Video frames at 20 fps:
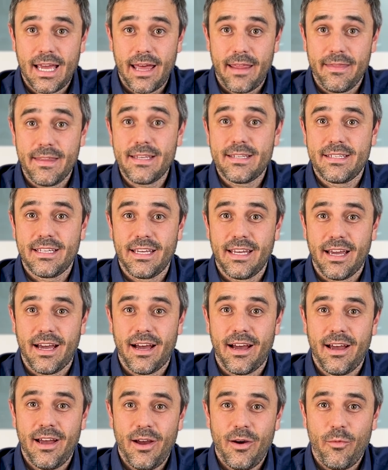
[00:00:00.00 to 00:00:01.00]
And this
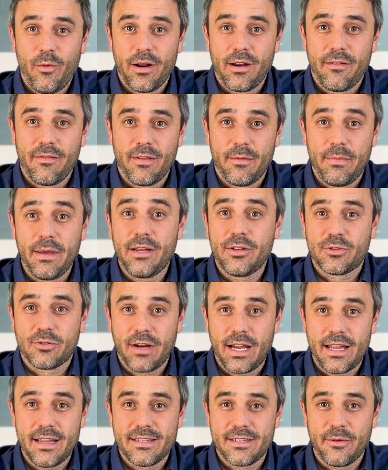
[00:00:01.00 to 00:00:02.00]
year, one of the big
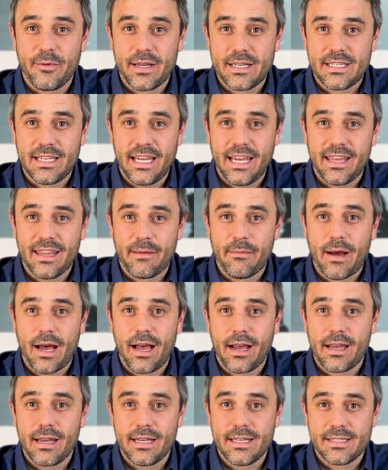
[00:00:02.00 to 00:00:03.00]
trends that we're seeing in the
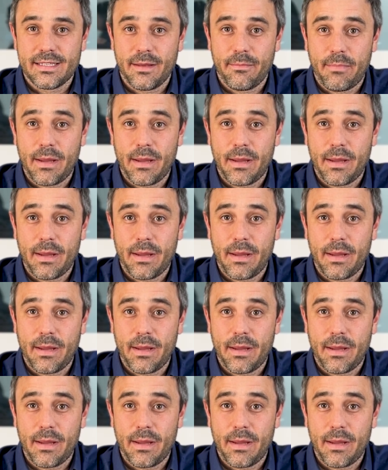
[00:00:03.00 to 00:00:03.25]
market is that